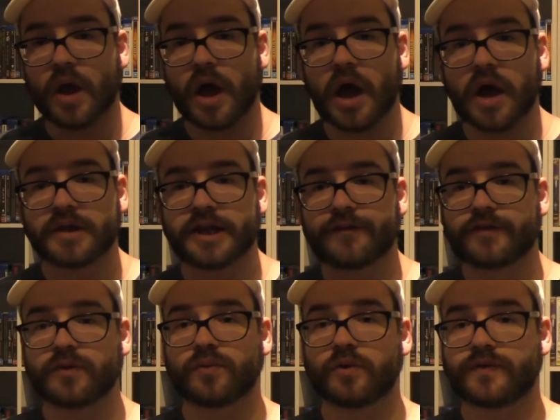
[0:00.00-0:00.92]

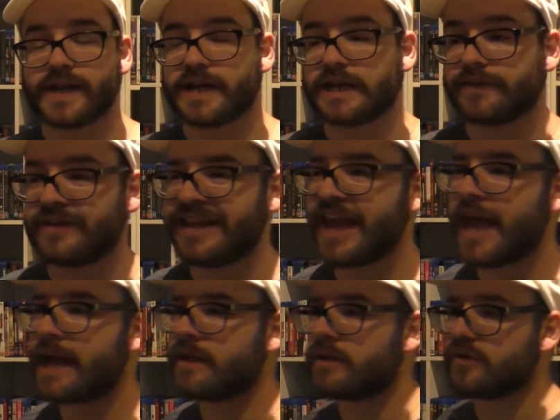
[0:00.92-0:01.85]
definitely worth getting if you
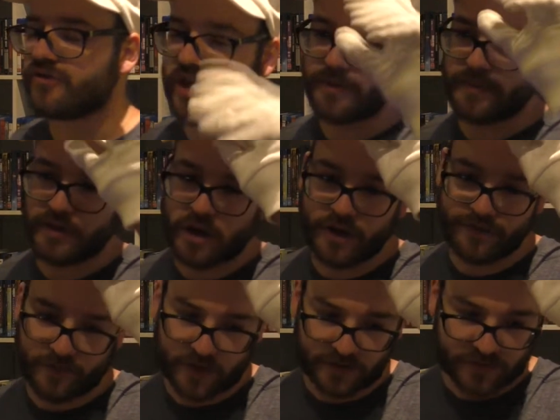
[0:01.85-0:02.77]
can. JB
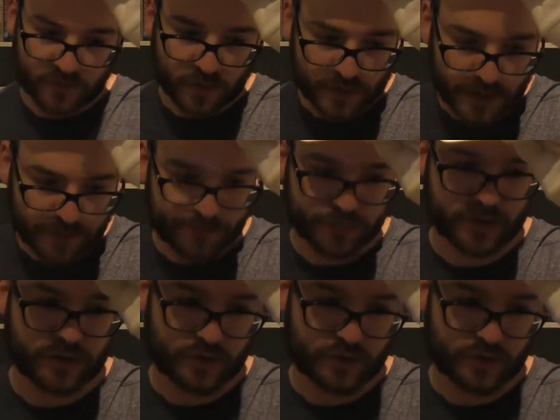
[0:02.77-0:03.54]
Hi-Fi sold out pretty